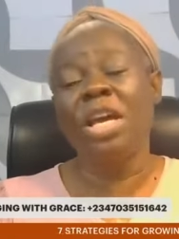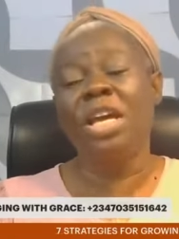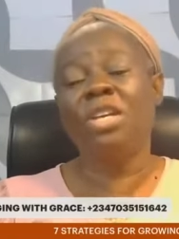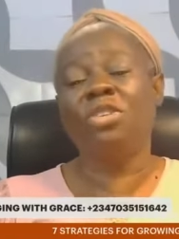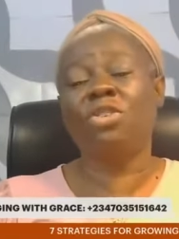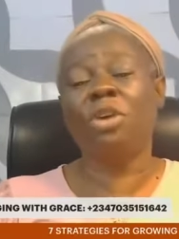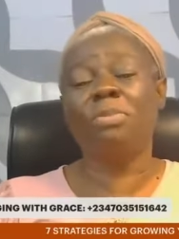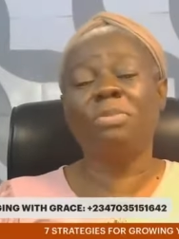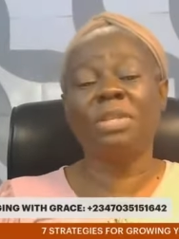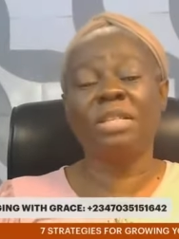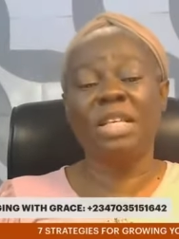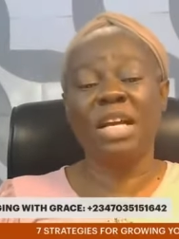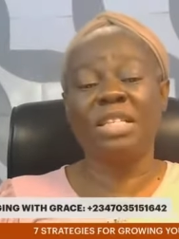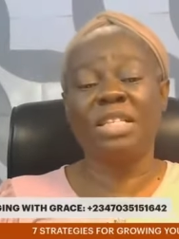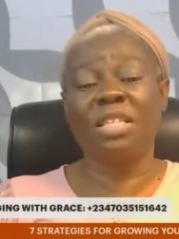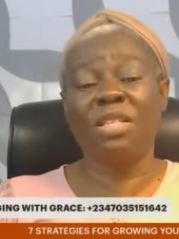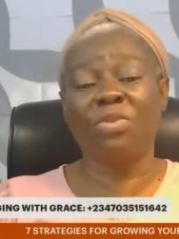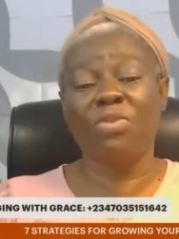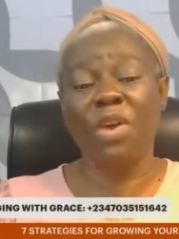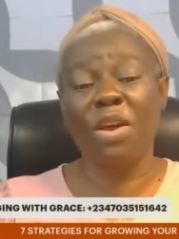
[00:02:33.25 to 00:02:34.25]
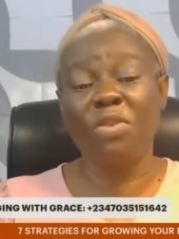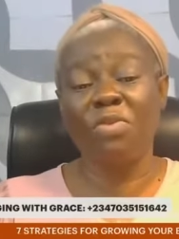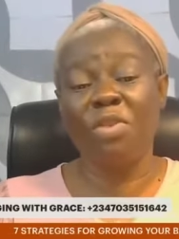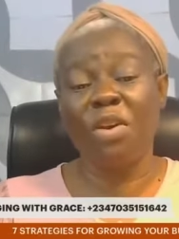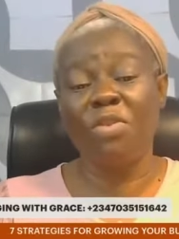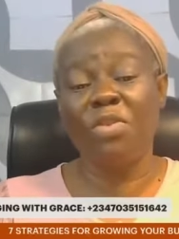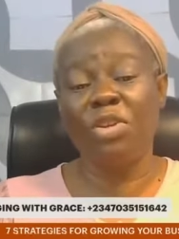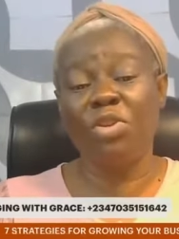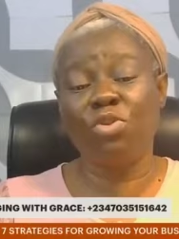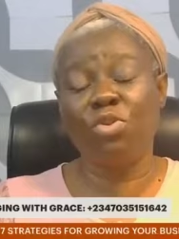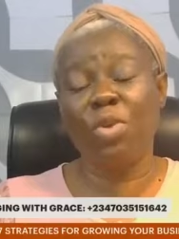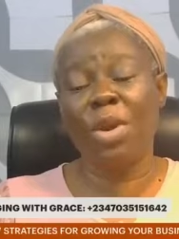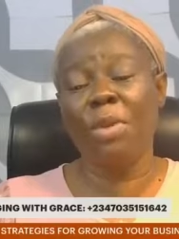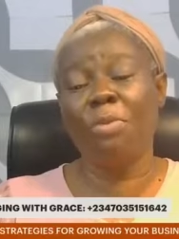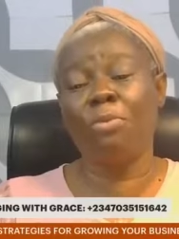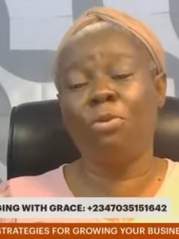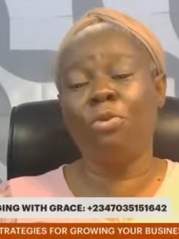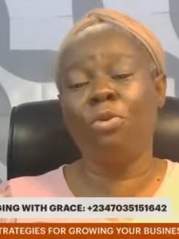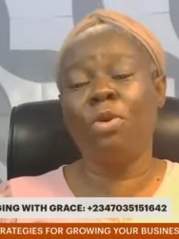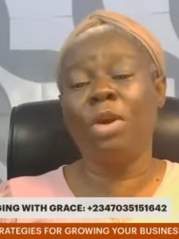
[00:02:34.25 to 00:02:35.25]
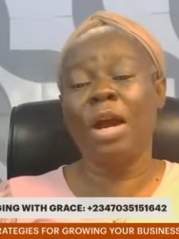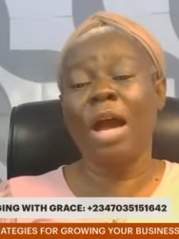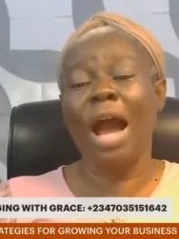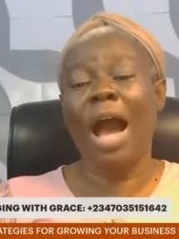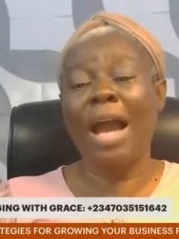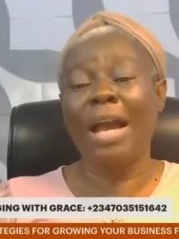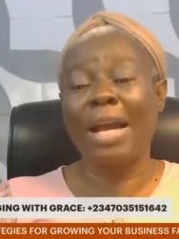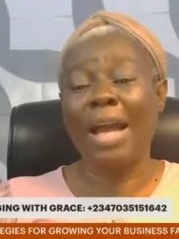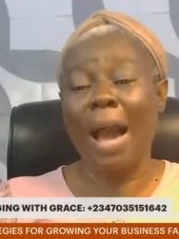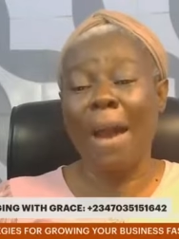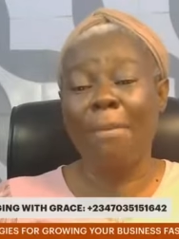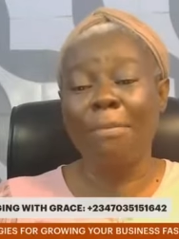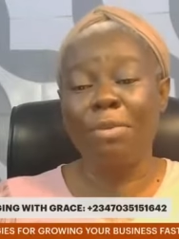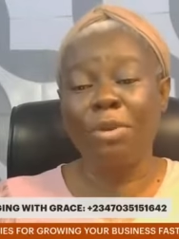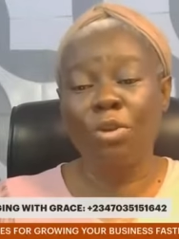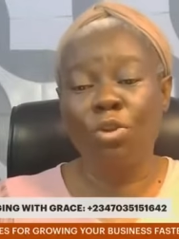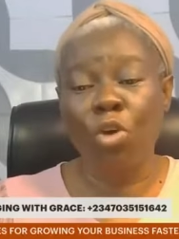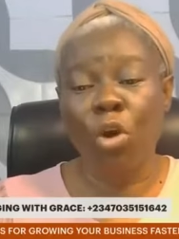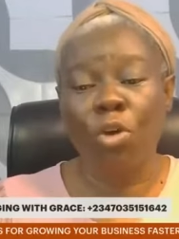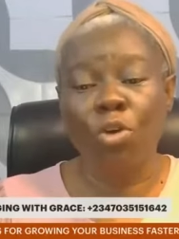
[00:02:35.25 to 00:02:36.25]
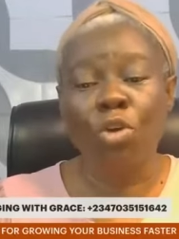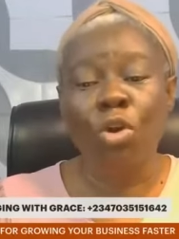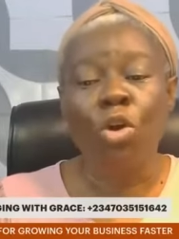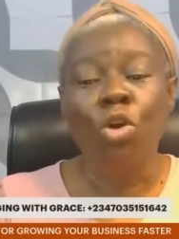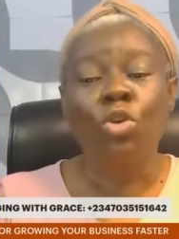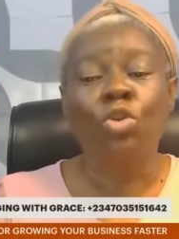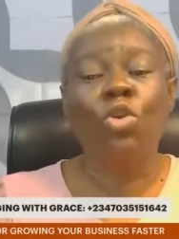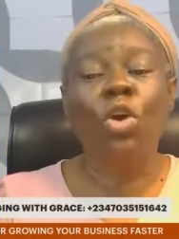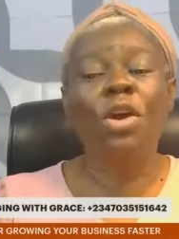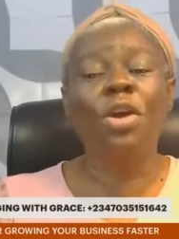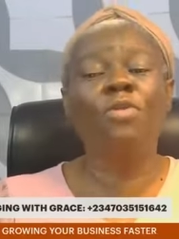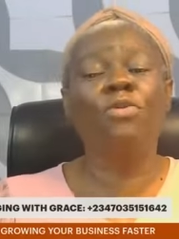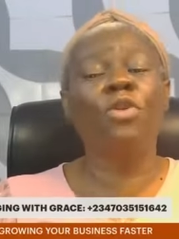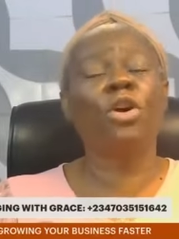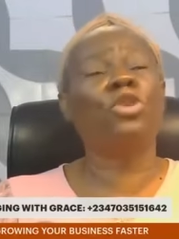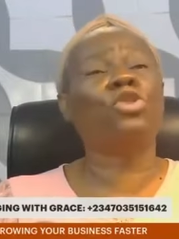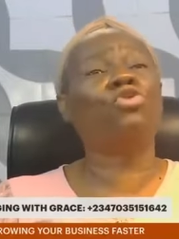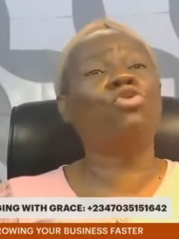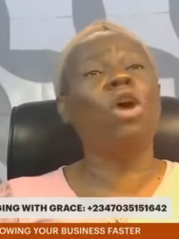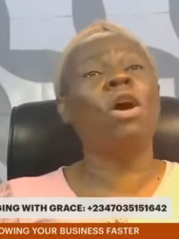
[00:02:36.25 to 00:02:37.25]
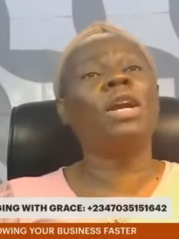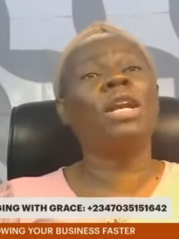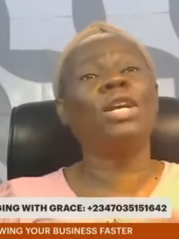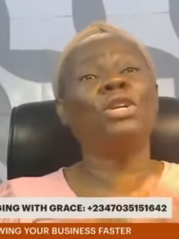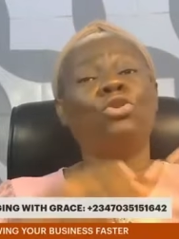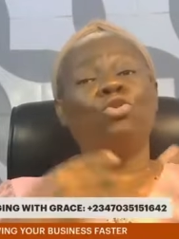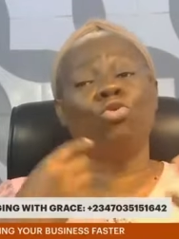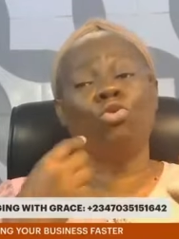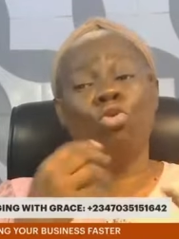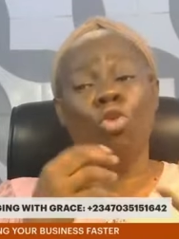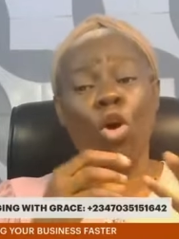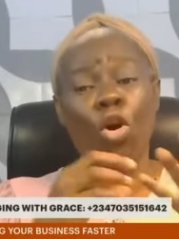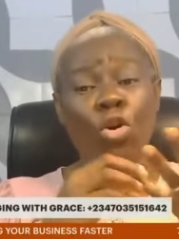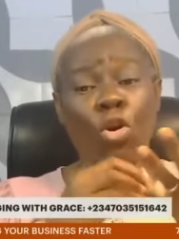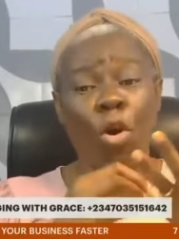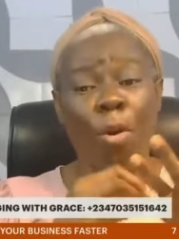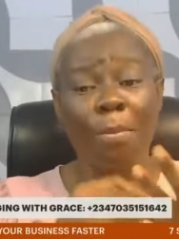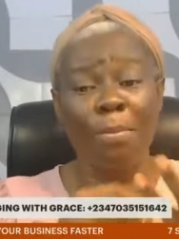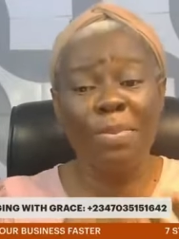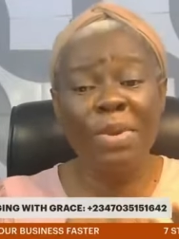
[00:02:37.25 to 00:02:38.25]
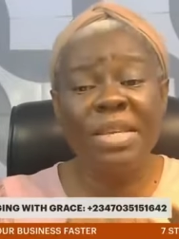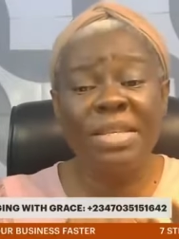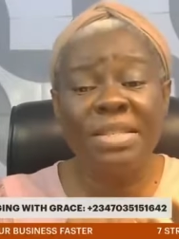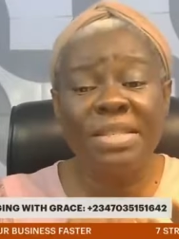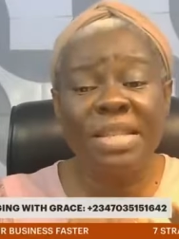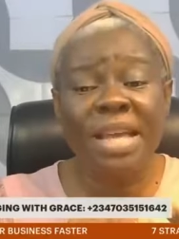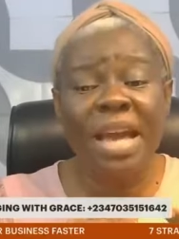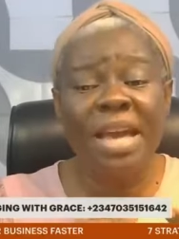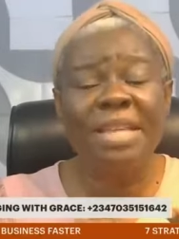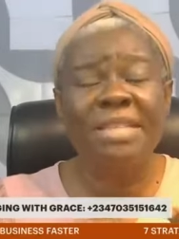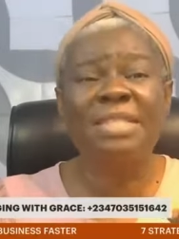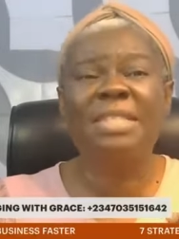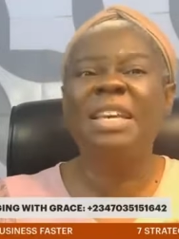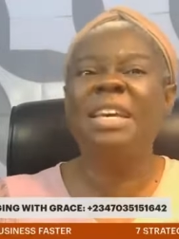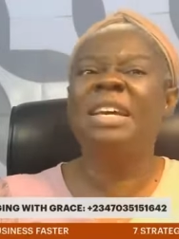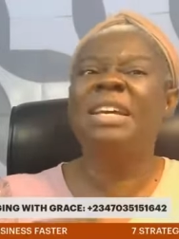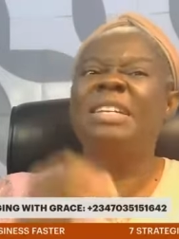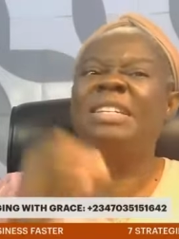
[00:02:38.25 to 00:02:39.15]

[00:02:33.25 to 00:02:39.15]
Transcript: It's something that is very, very doable and can be done. So if you're struggling to grow your business,